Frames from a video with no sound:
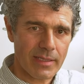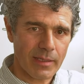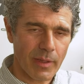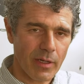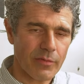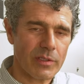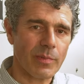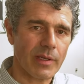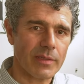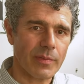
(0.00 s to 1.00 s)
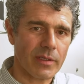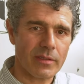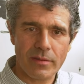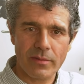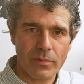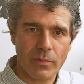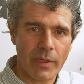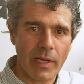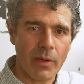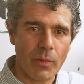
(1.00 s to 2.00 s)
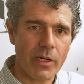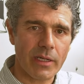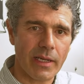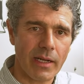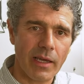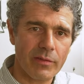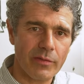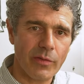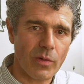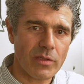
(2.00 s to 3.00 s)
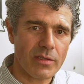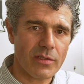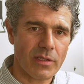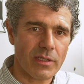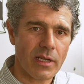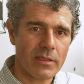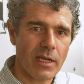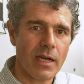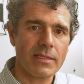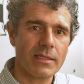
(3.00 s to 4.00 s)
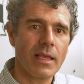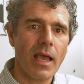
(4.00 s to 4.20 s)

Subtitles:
at my office place, because when I work and I have to focus on certain tasks,